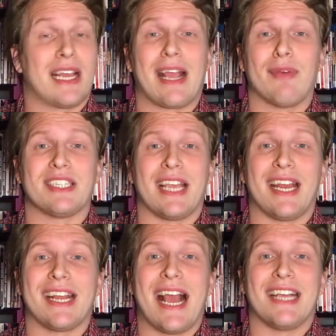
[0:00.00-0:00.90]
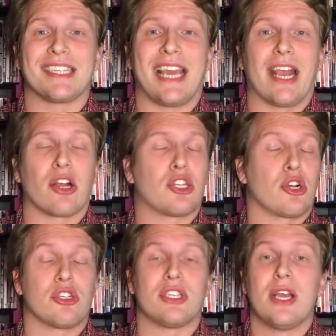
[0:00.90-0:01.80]
like I was saying, guys,
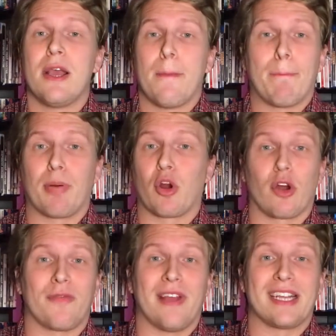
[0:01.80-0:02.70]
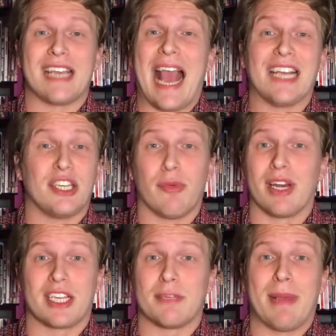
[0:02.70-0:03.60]
characters perfect, as you
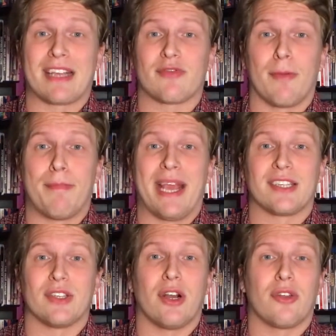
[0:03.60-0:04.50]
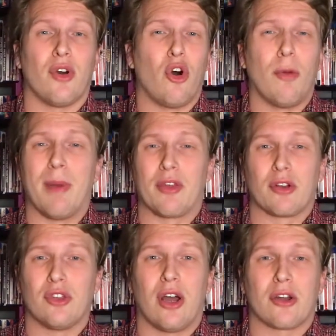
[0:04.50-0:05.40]
would expect from Pixar. The whole
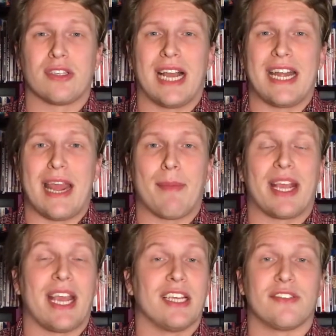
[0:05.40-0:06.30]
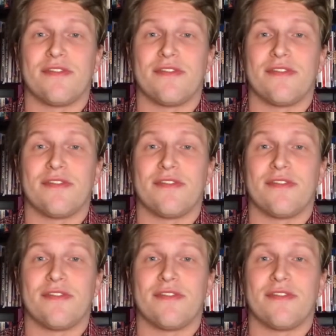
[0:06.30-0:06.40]
mother-daughter dynamic is